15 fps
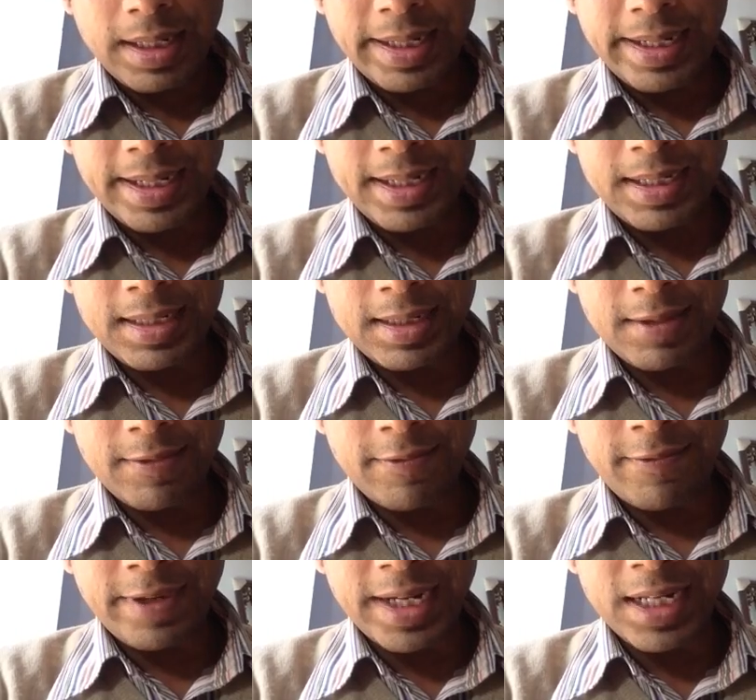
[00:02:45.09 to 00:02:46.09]
And
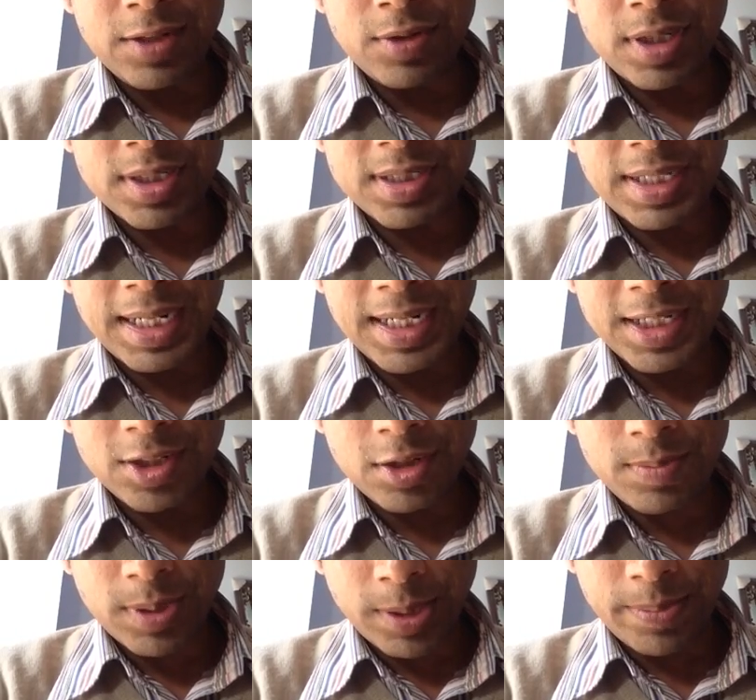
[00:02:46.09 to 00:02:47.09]
while you are starting
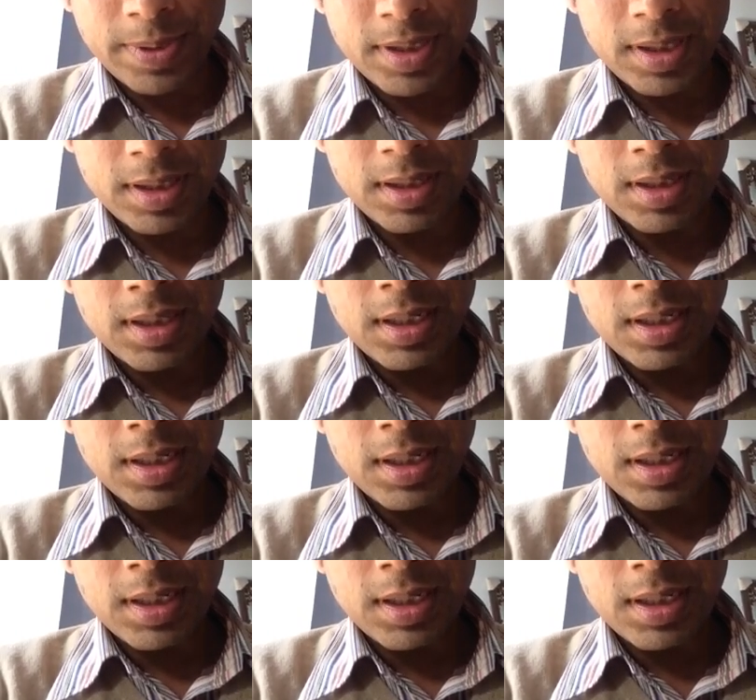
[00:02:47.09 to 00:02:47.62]
your paper,